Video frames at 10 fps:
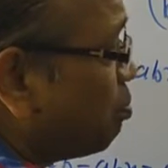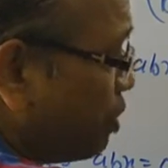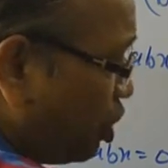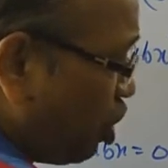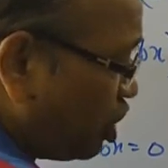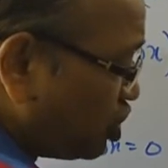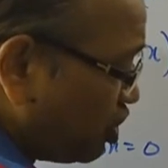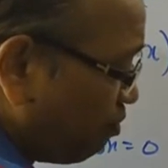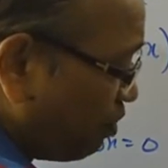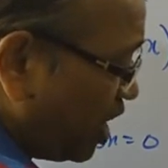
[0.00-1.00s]
because
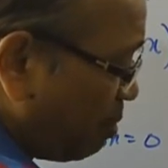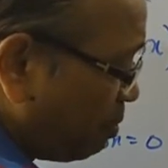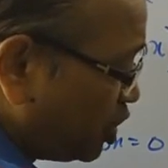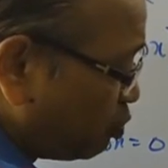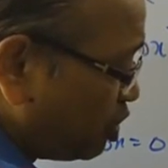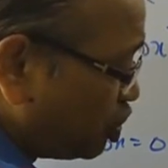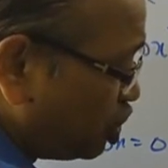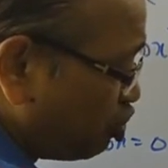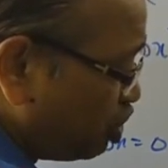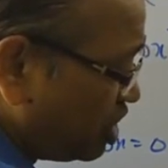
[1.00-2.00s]
if a plus b is
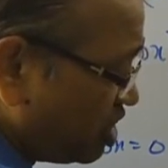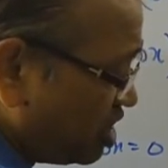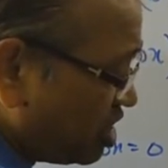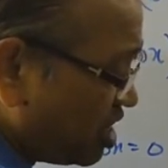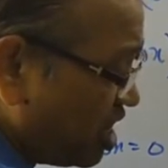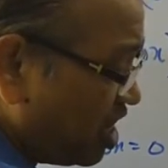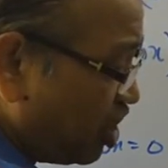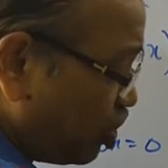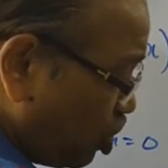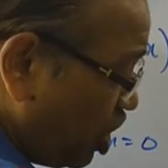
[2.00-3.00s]
0, this is
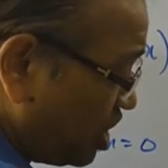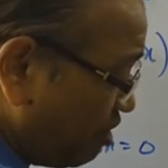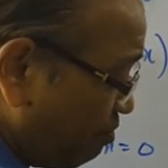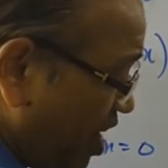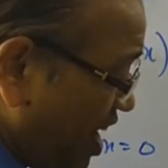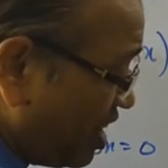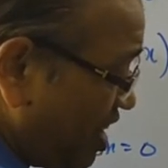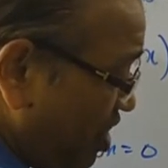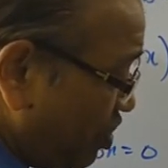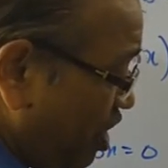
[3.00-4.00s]
not
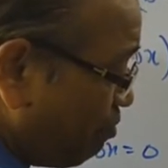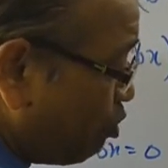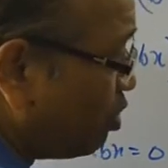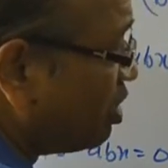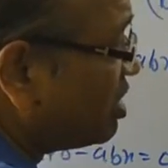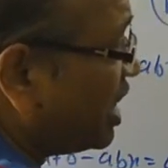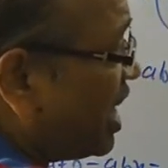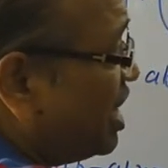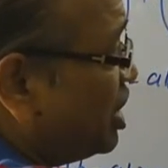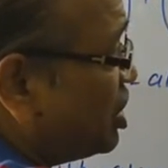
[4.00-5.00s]
defined. Therefore, the
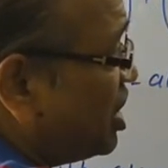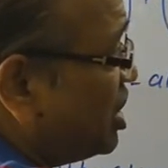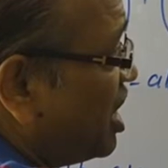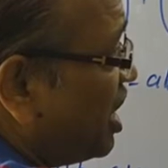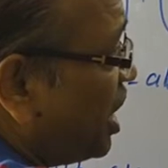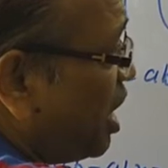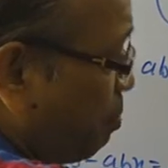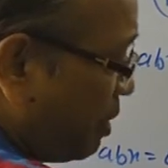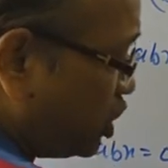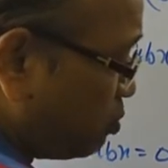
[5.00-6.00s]
condition here a
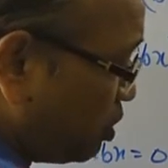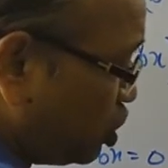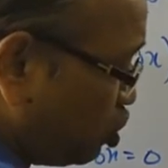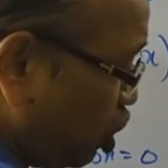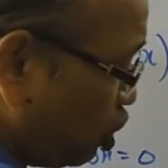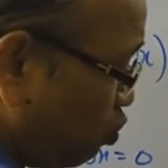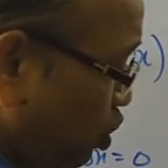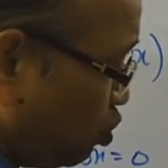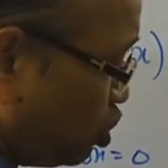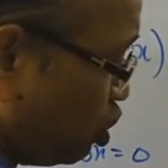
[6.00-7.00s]
plus b is not
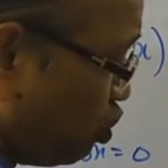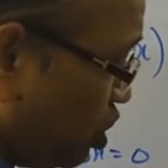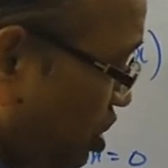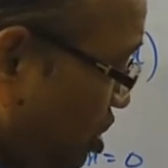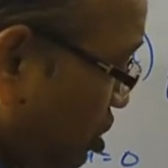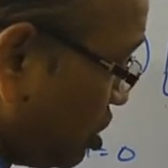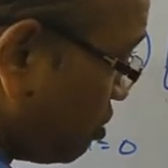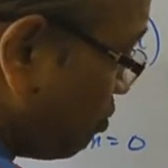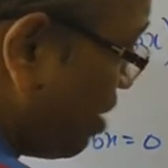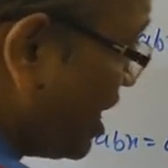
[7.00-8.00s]
equal to 0
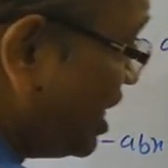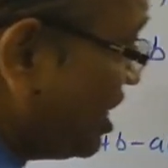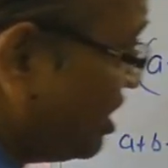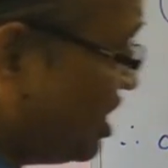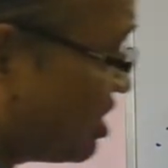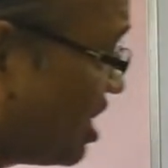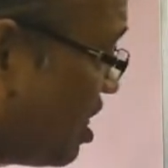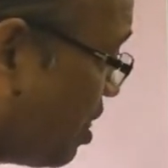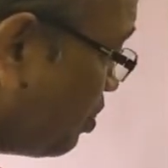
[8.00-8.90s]
is valid in this.